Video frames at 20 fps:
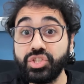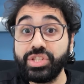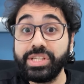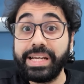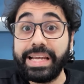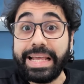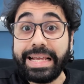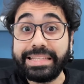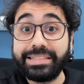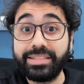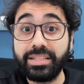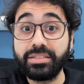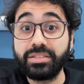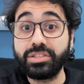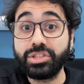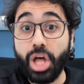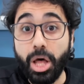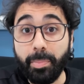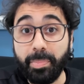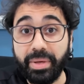
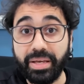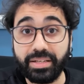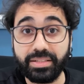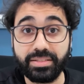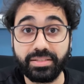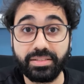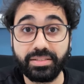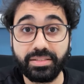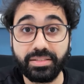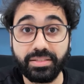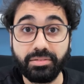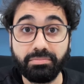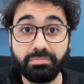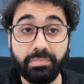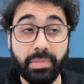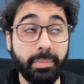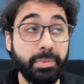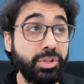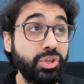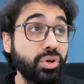related topics.
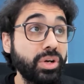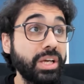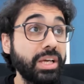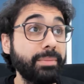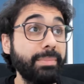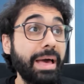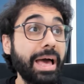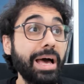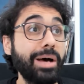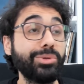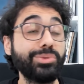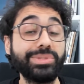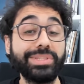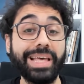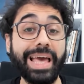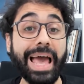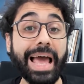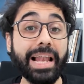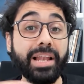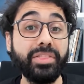Maybe talking about
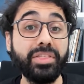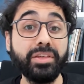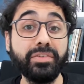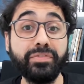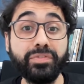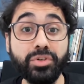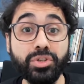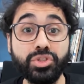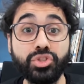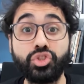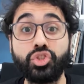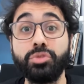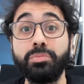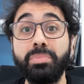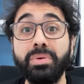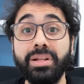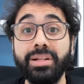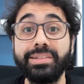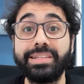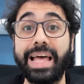healthy food to
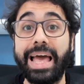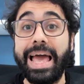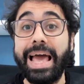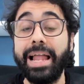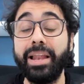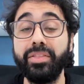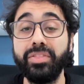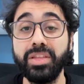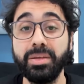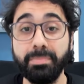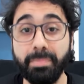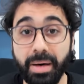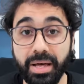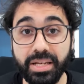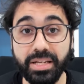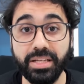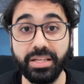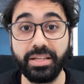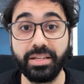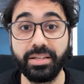build a healthy
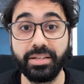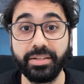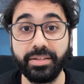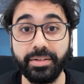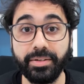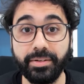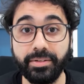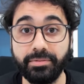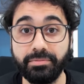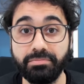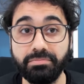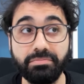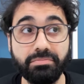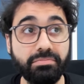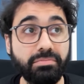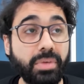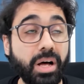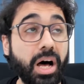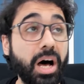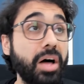body.
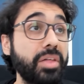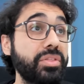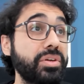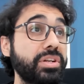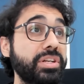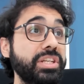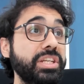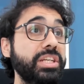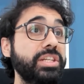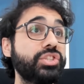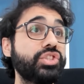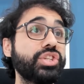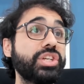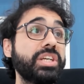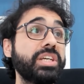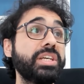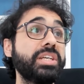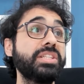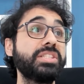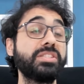Other niche
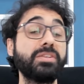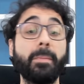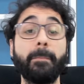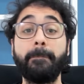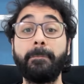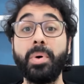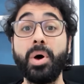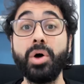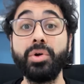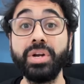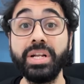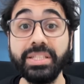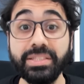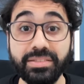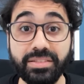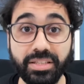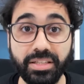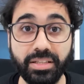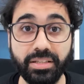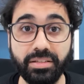is
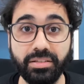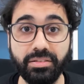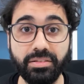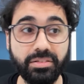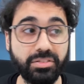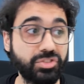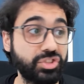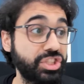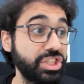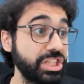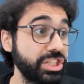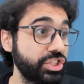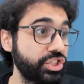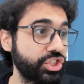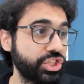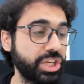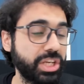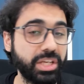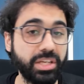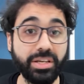parenting,
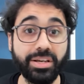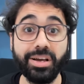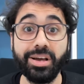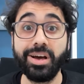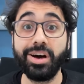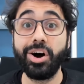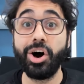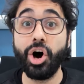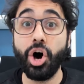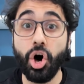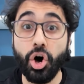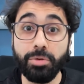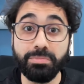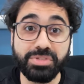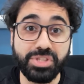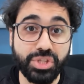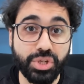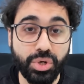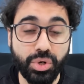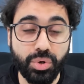teaching,
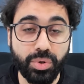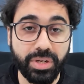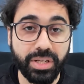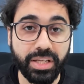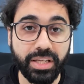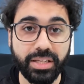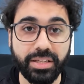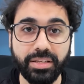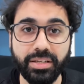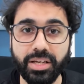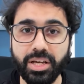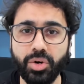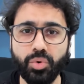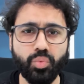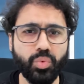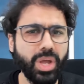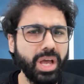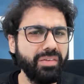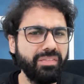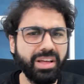homeschooling.
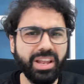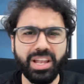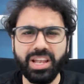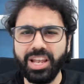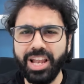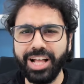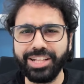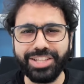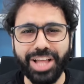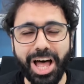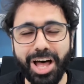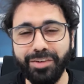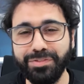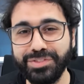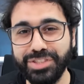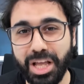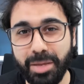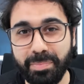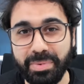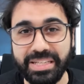We have a lot of
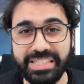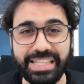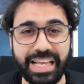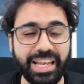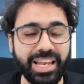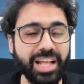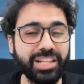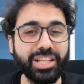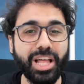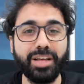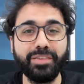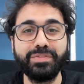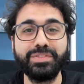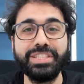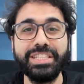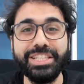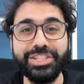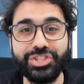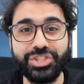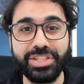topics, a lot of
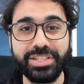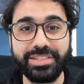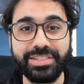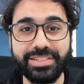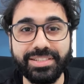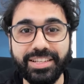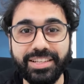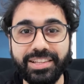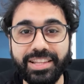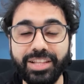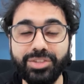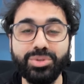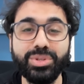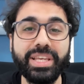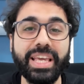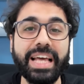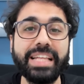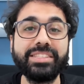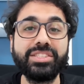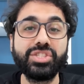niches that we
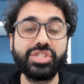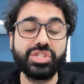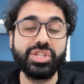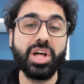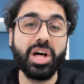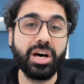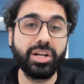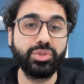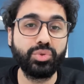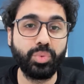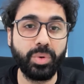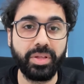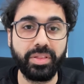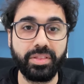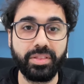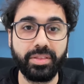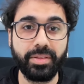can start with.